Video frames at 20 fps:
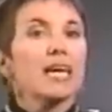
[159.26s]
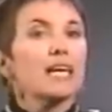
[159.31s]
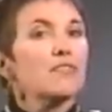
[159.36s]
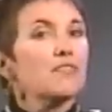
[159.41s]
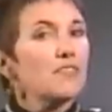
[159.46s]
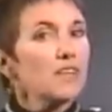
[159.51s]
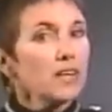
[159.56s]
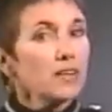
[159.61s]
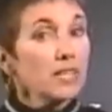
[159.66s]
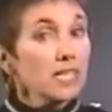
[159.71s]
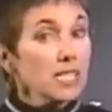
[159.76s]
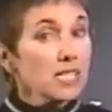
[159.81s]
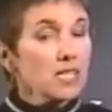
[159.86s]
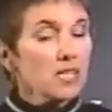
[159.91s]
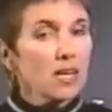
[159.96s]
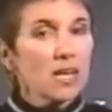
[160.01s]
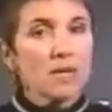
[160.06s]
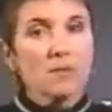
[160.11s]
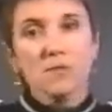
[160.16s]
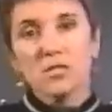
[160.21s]
At various
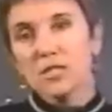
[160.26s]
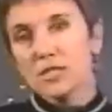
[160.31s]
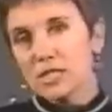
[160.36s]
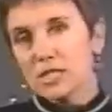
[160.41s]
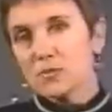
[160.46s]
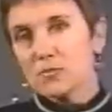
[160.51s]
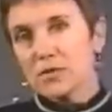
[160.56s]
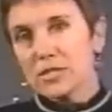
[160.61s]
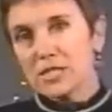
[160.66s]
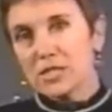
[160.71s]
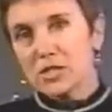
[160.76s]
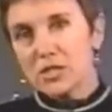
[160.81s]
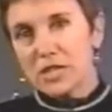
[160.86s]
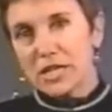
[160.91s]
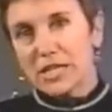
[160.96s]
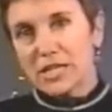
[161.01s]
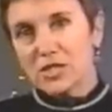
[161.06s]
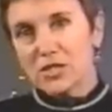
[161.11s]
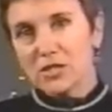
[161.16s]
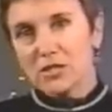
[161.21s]
times in this
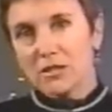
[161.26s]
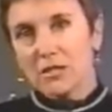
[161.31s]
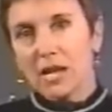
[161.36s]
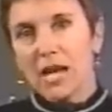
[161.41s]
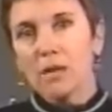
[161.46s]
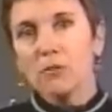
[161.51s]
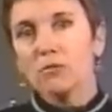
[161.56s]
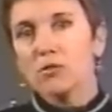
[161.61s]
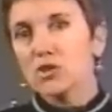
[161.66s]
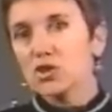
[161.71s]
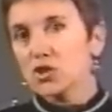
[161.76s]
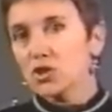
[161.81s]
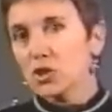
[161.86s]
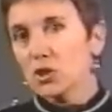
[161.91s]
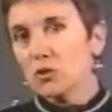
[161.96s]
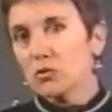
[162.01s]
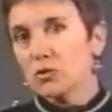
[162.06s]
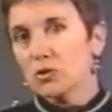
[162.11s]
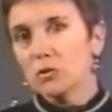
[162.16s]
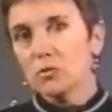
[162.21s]
presentation, I will
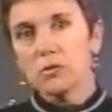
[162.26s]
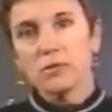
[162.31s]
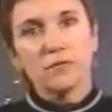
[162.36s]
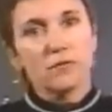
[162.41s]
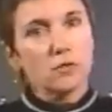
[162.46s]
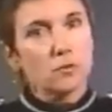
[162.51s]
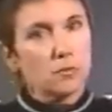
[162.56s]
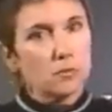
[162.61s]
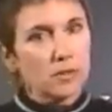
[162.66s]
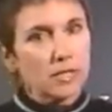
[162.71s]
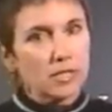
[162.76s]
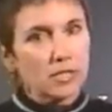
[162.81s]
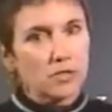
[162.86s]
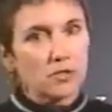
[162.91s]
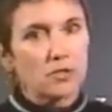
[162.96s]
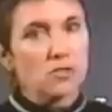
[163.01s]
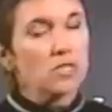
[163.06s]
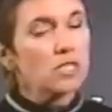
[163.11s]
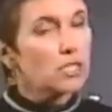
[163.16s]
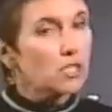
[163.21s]
show you a few
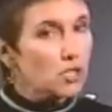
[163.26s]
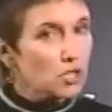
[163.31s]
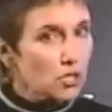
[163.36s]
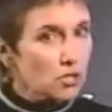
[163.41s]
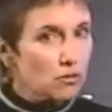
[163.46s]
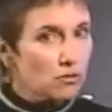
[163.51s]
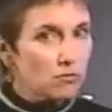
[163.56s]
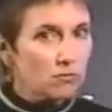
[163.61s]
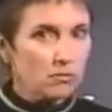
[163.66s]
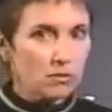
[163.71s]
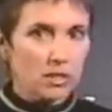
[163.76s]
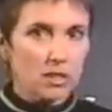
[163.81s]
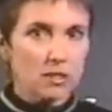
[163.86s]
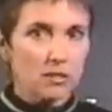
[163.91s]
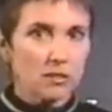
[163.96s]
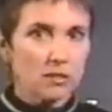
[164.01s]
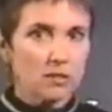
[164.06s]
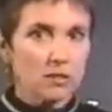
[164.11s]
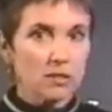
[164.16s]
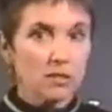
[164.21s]
pictures that
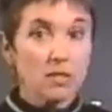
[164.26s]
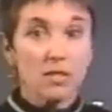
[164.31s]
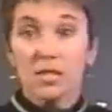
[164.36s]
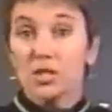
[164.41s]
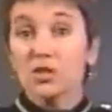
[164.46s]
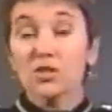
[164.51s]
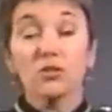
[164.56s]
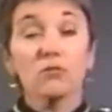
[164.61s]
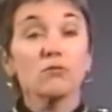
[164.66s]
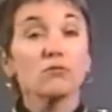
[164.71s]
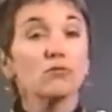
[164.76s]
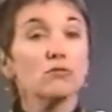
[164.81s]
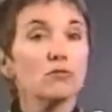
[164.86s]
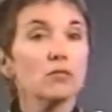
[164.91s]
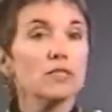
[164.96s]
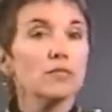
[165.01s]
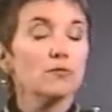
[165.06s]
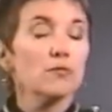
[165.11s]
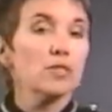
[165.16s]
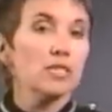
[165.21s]
children
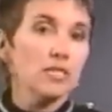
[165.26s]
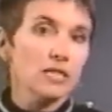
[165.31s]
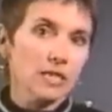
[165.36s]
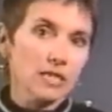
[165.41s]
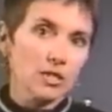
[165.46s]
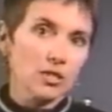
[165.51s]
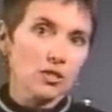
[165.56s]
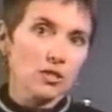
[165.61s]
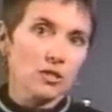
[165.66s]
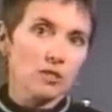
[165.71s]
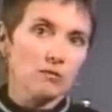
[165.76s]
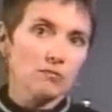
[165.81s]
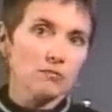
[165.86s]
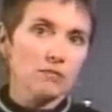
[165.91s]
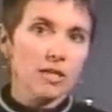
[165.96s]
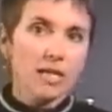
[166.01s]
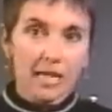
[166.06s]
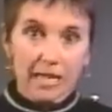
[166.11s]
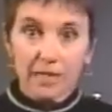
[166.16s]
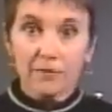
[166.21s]
who live with addiction,
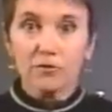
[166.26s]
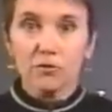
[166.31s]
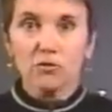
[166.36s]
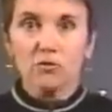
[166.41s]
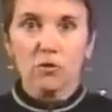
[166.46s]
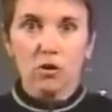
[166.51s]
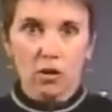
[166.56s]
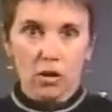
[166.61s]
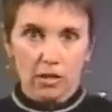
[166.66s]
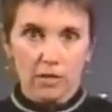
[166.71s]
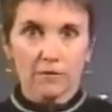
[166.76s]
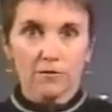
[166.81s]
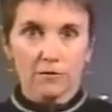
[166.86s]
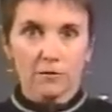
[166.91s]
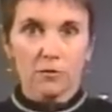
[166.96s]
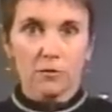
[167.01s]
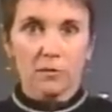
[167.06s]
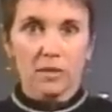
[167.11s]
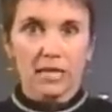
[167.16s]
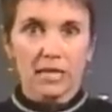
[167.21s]
have drawn
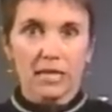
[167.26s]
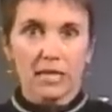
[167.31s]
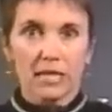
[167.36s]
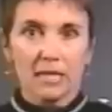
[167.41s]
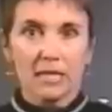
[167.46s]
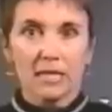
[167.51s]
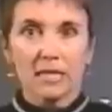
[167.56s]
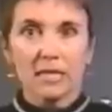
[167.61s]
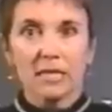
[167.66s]
for me.